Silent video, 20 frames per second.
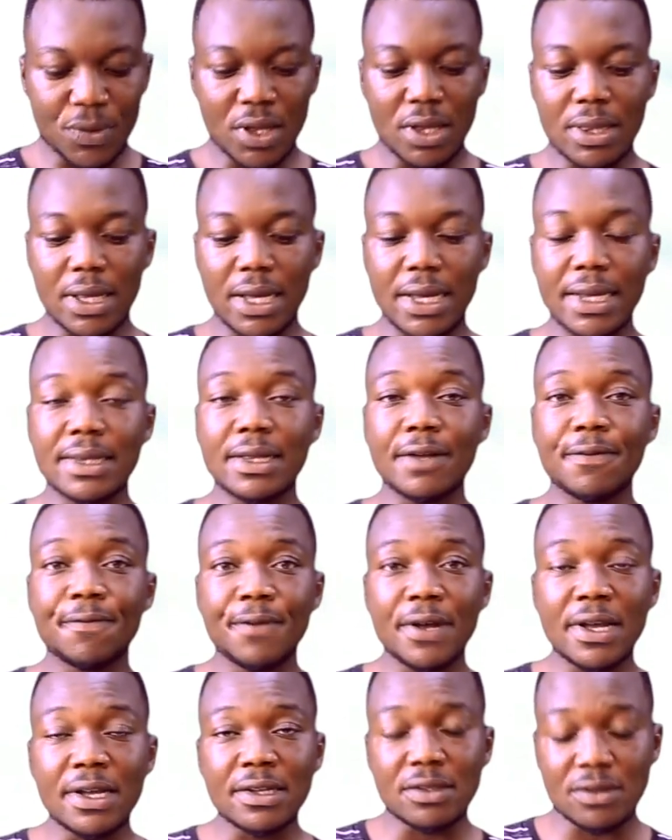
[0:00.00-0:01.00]
Now in the
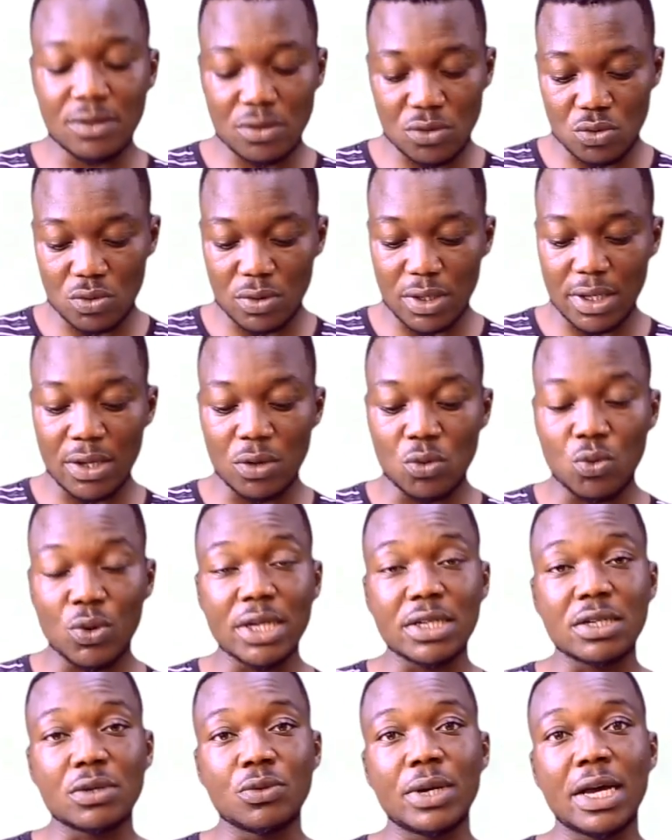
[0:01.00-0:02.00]
first
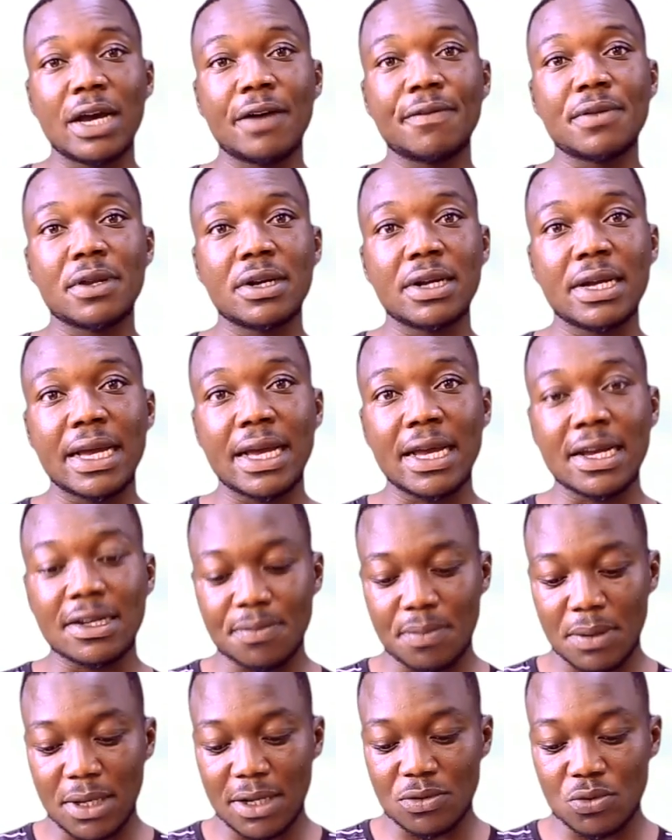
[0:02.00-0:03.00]
equation, we have
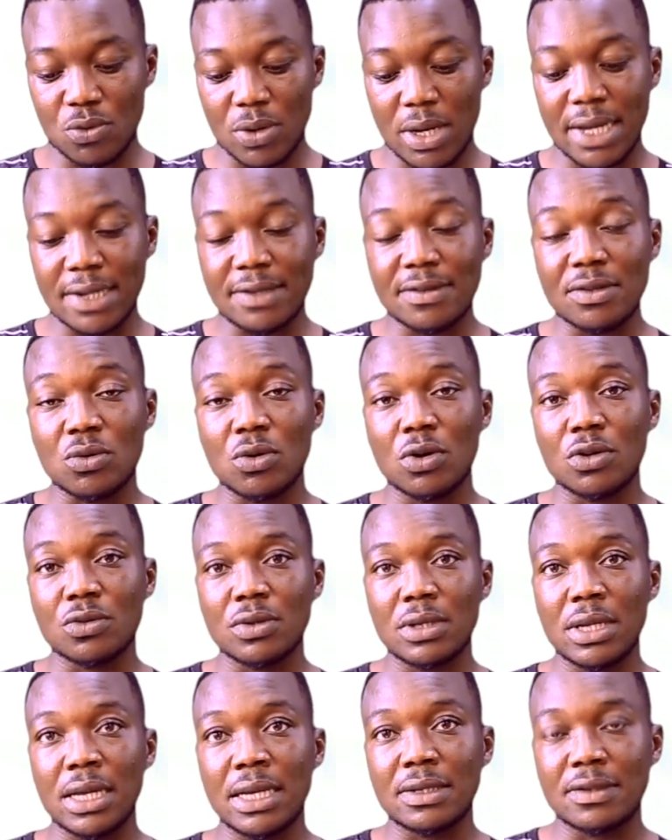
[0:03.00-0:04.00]
3x plus y is equal
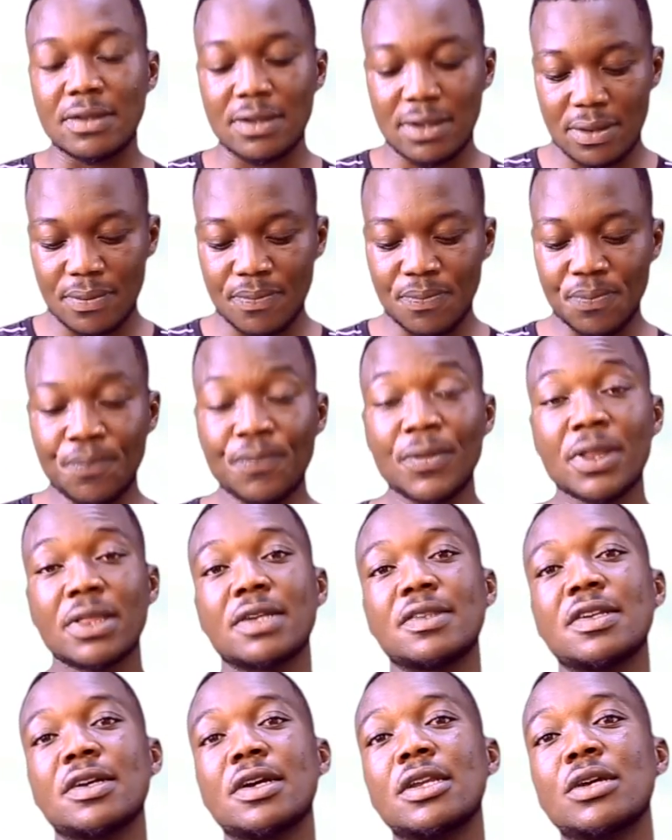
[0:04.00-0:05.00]
to 19.
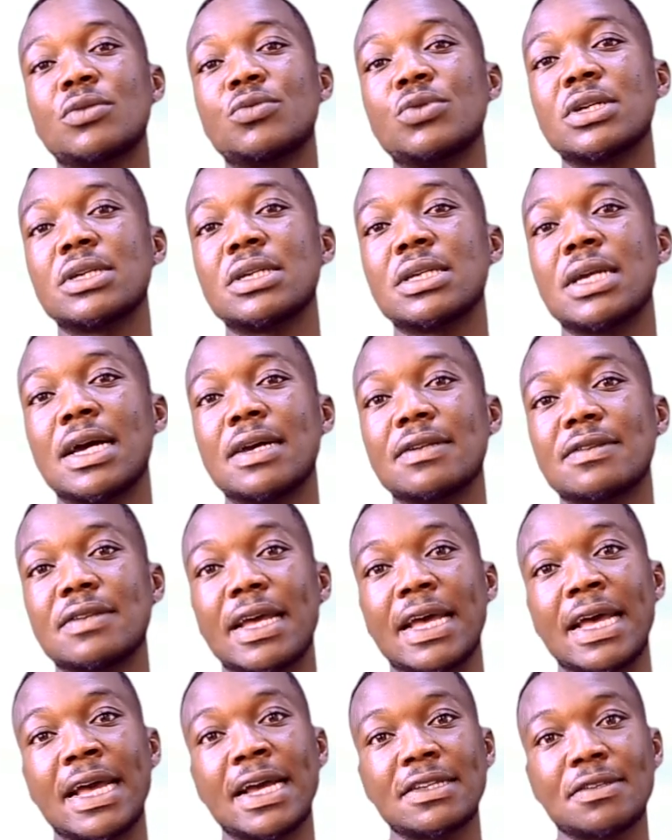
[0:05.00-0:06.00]
The second equation has
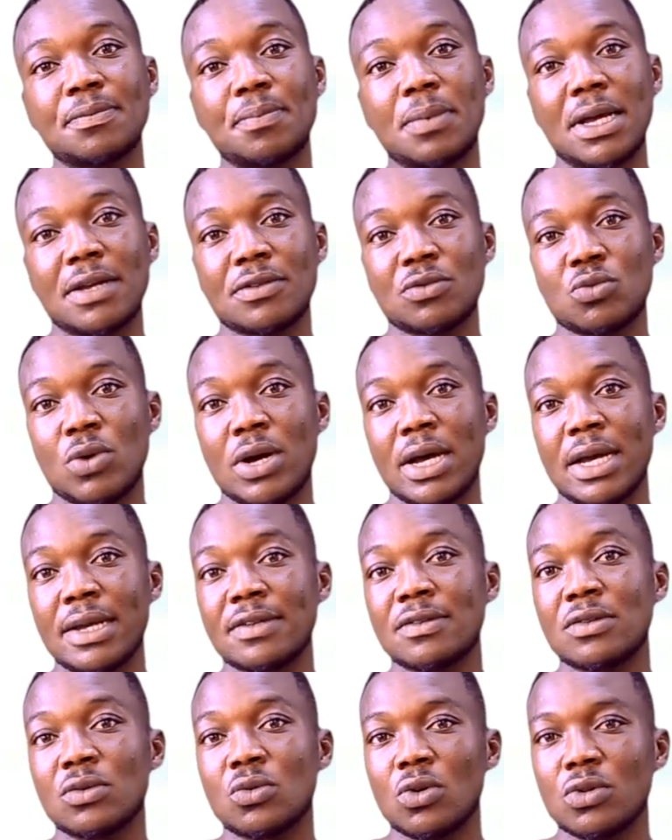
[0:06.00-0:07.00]
x plus y
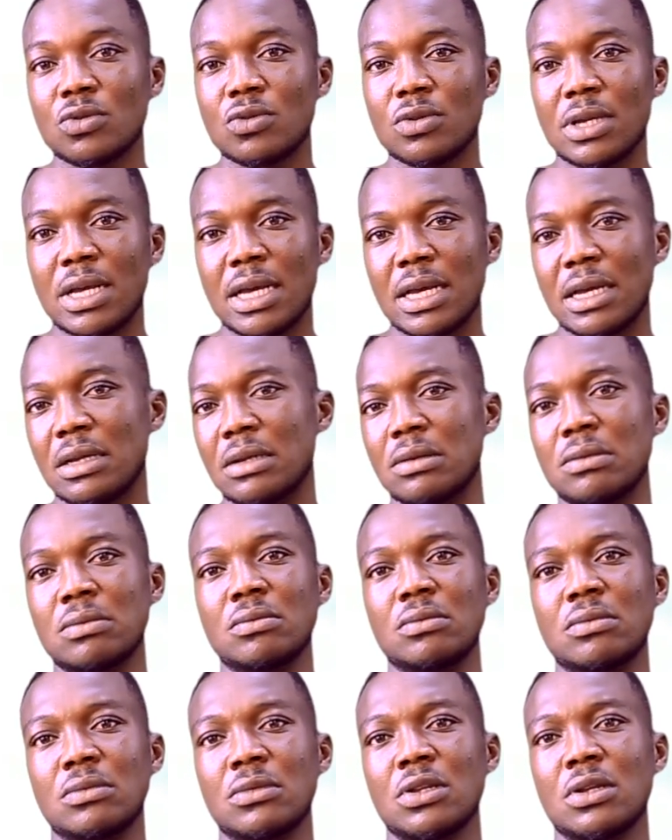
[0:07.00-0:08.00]
is equal to 9.
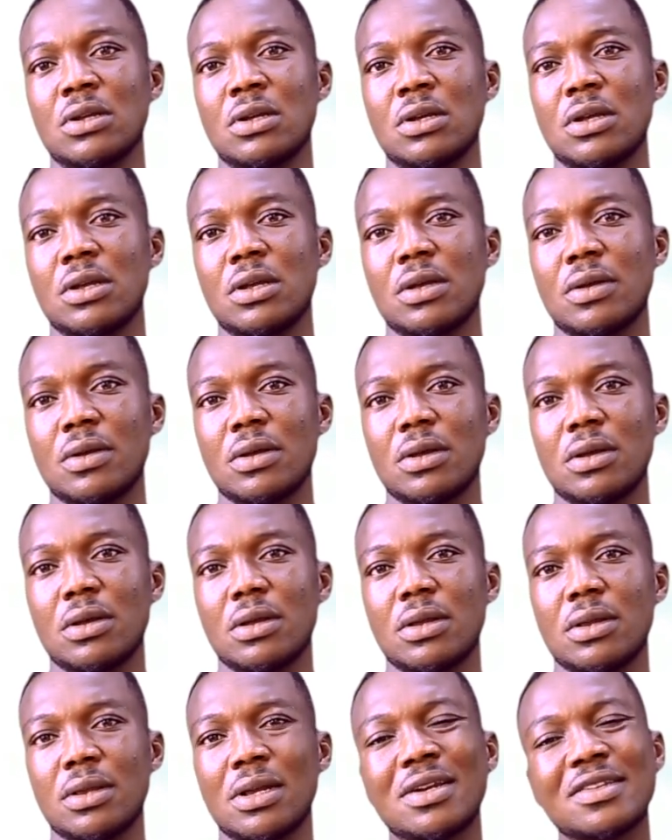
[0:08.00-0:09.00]

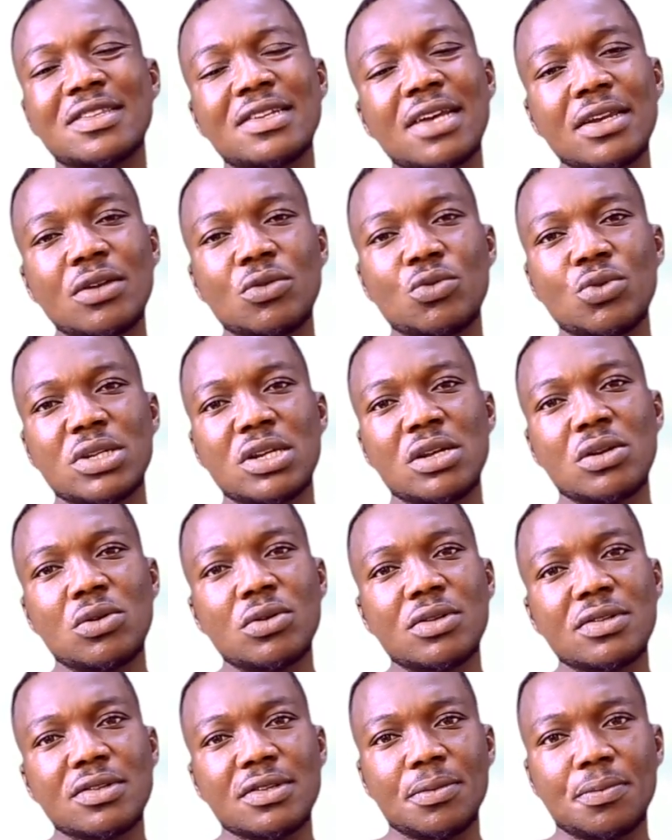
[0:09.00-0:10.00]
Now the second equation
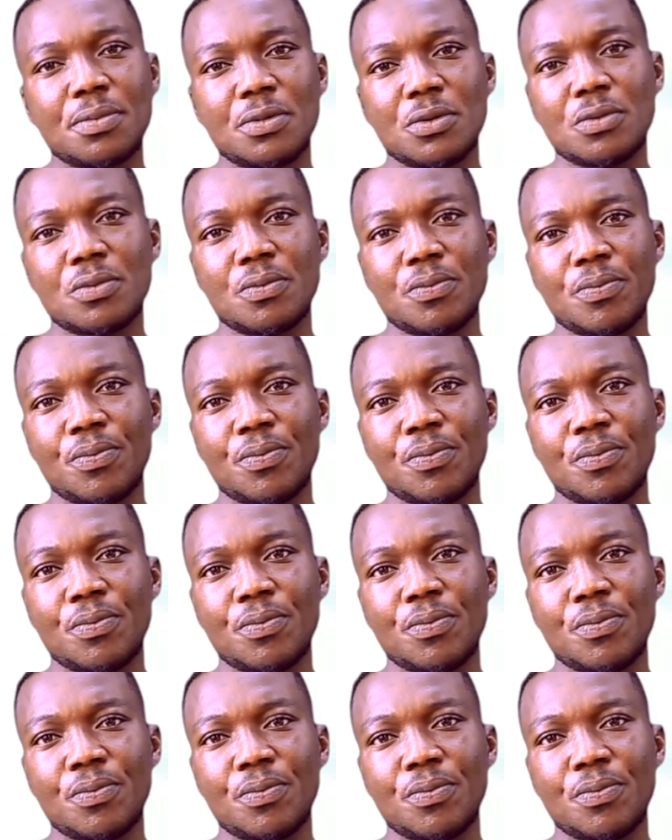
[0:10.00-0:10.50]
looks simple.